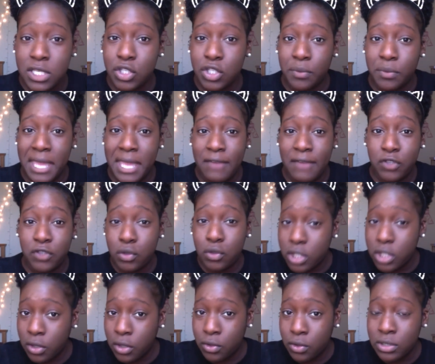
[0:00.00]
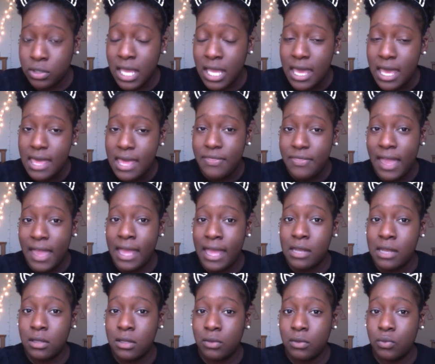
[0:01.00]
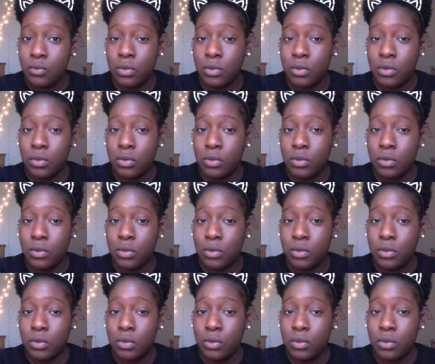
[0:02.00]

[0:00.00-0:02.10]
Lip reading: So we have 2 shuttles that